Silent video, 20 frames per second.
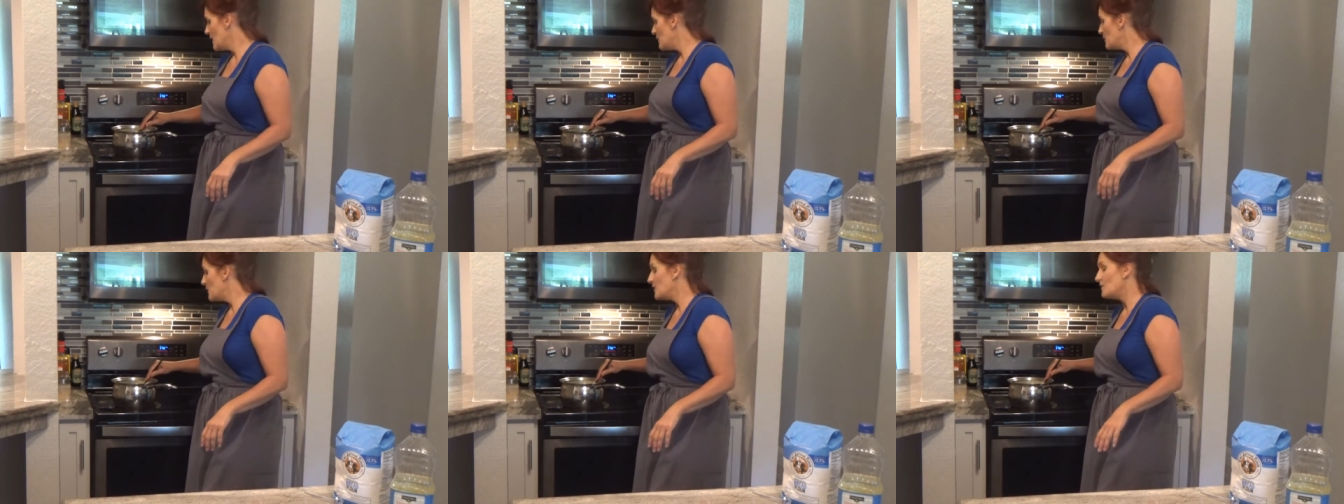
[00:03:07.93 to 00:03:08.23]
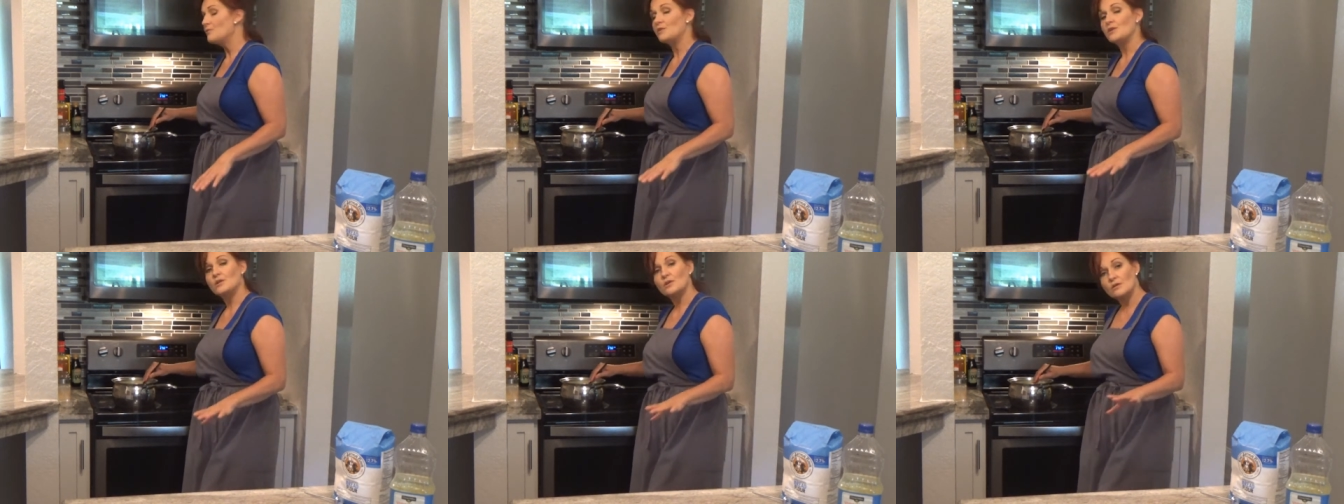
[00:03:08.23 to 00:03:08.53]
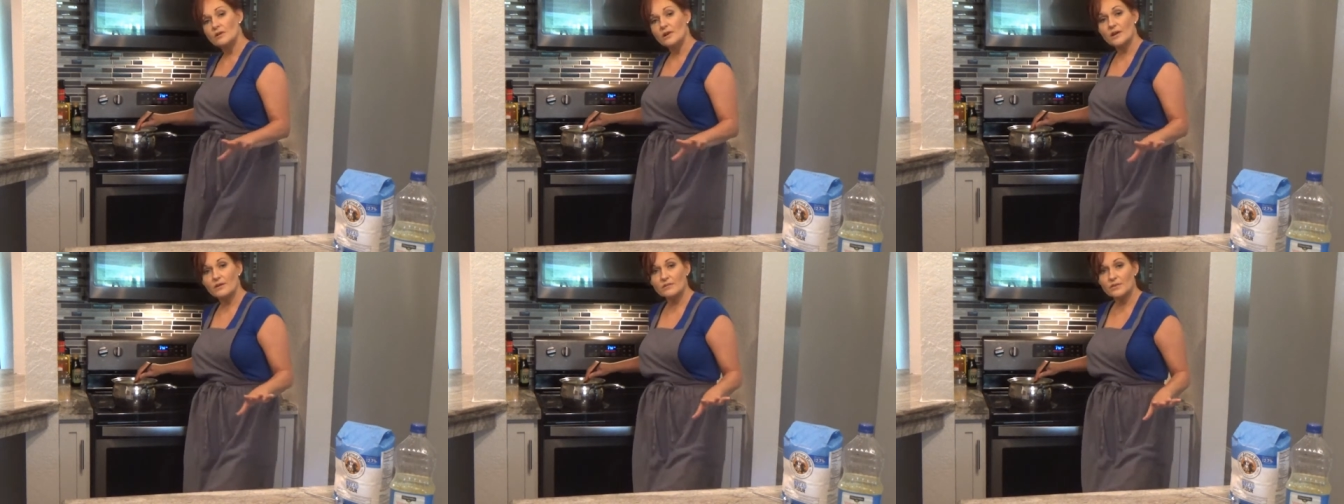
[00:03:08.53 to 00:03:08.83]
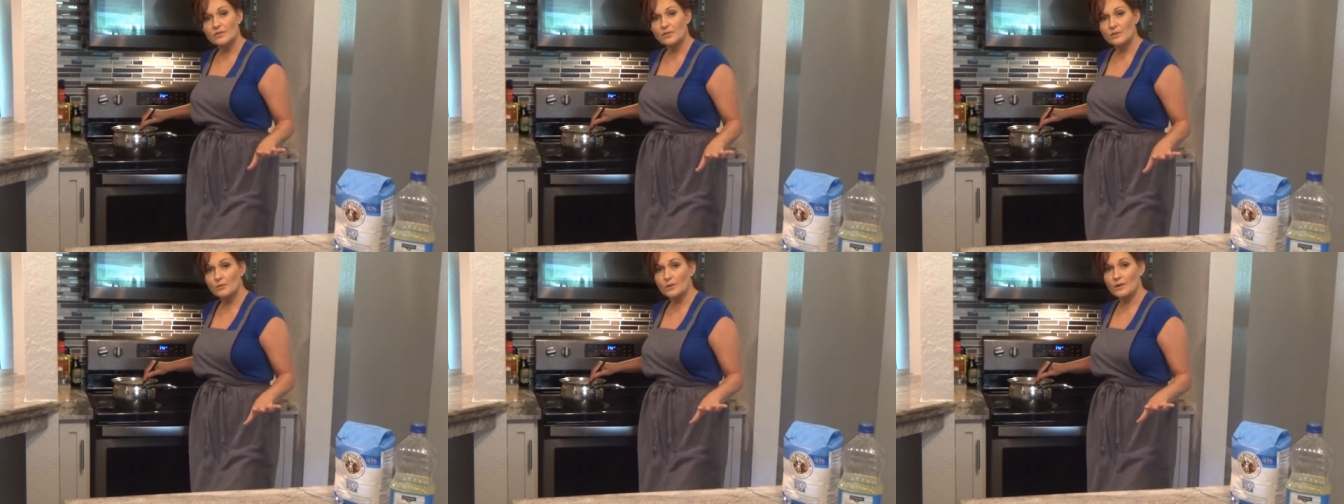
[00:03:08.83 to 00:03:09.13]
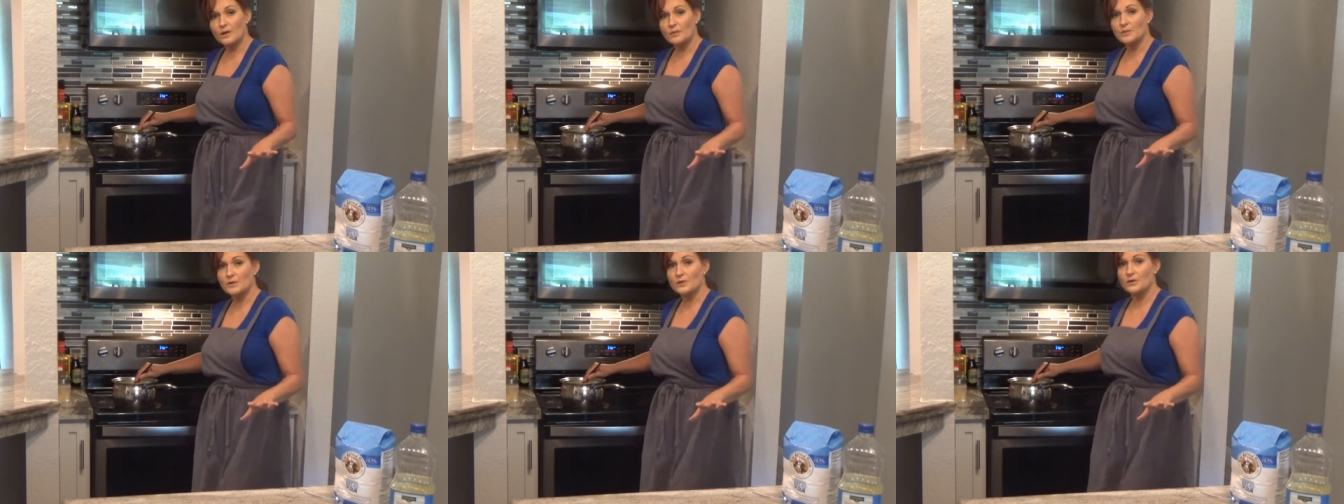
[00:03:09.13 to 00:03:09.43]
But if you don't have a
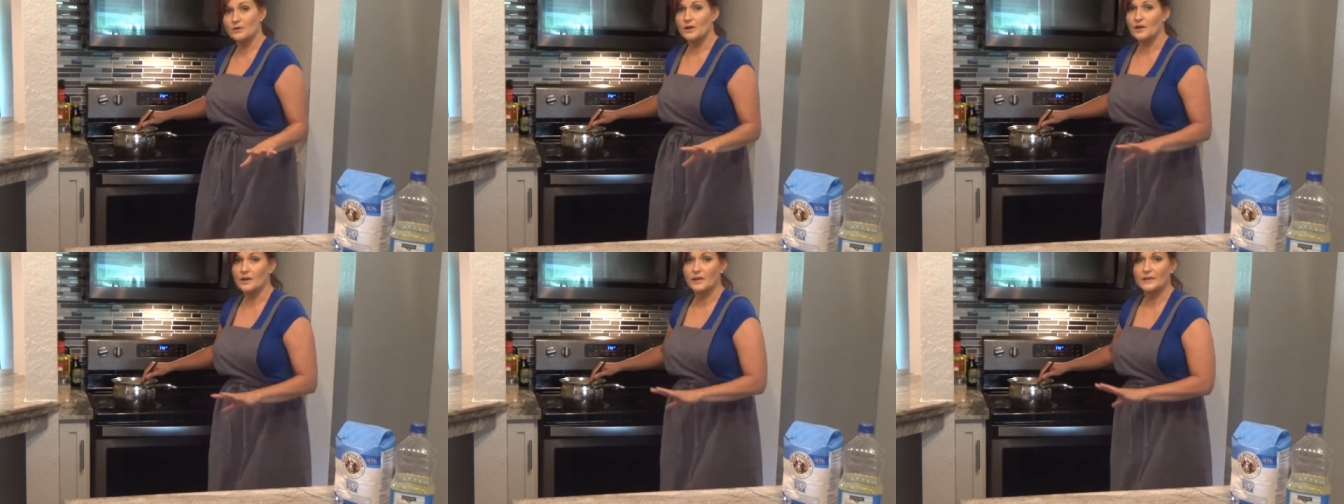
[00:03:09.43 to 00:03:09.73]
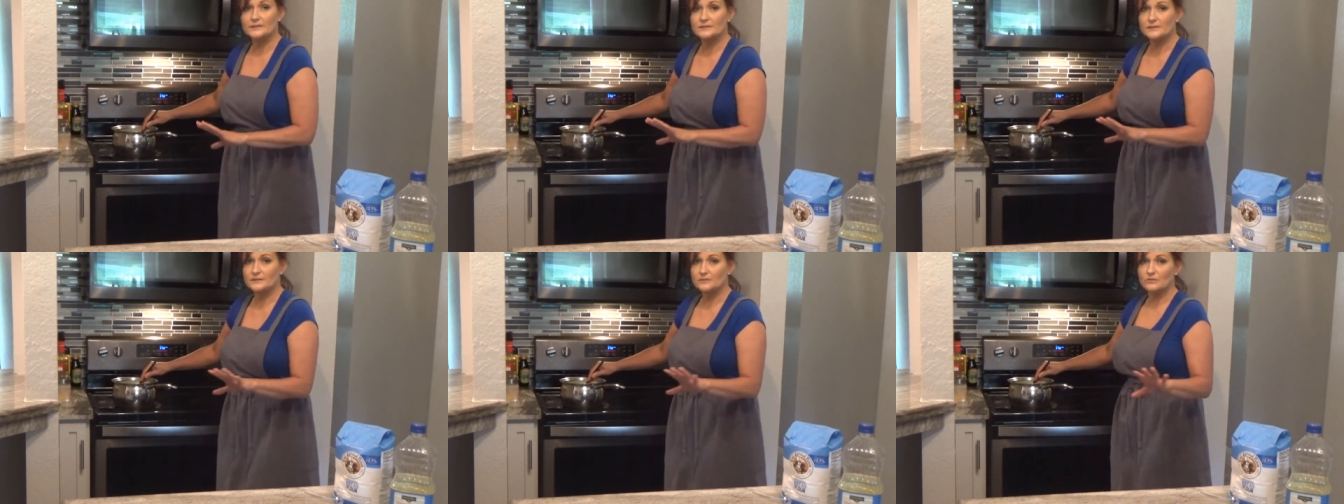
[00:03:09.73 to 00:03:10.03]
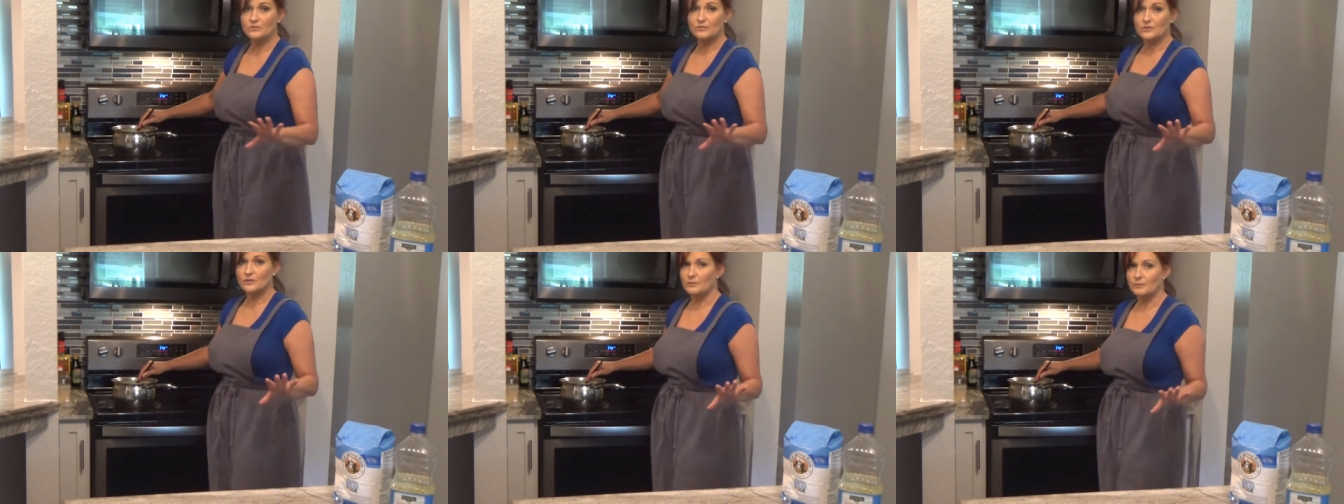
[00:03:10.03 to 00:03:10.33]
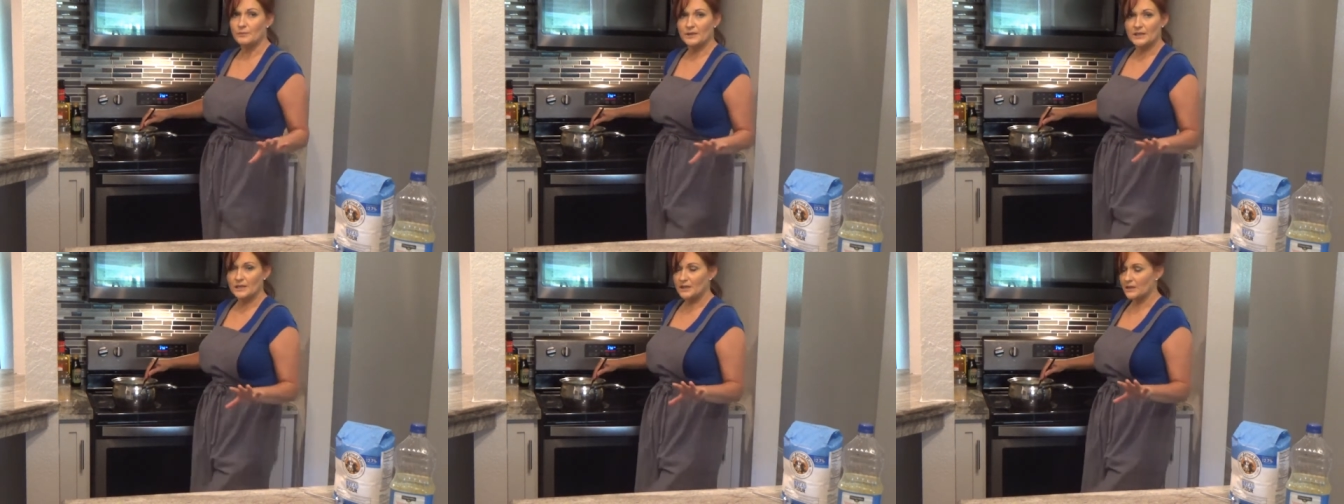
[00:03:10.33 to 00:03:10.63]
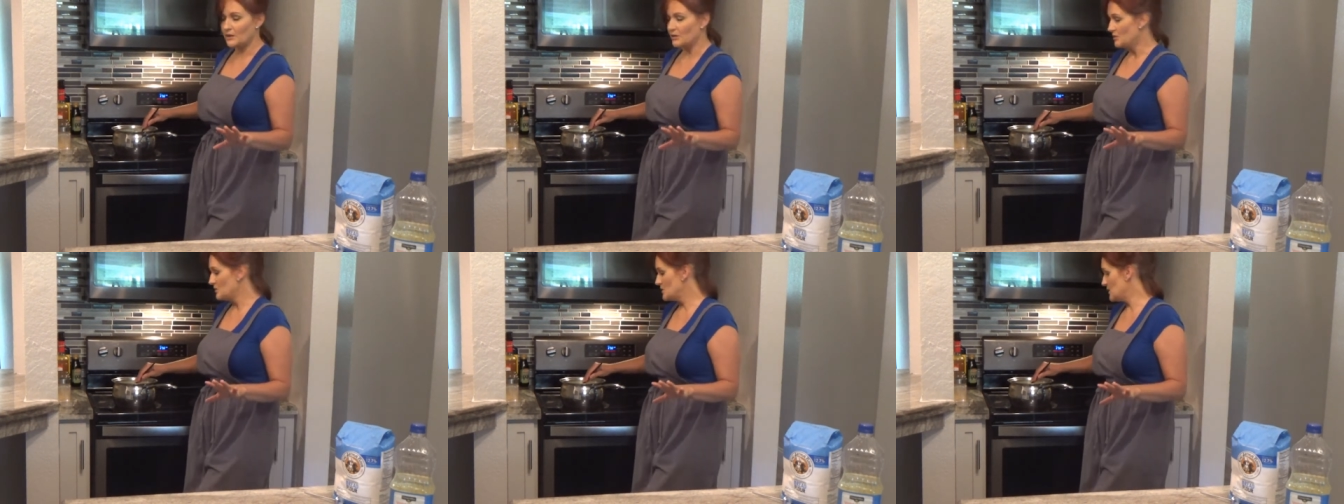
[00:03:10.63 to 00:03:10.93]
thermometer, and I didn't for many
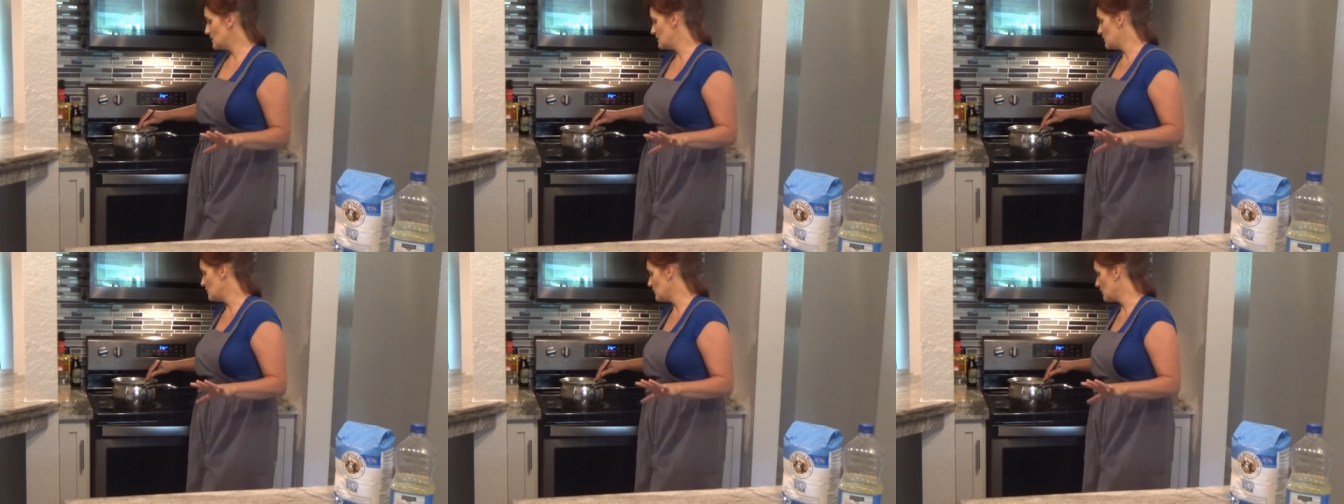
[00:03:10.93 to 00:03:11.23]
years, I didn't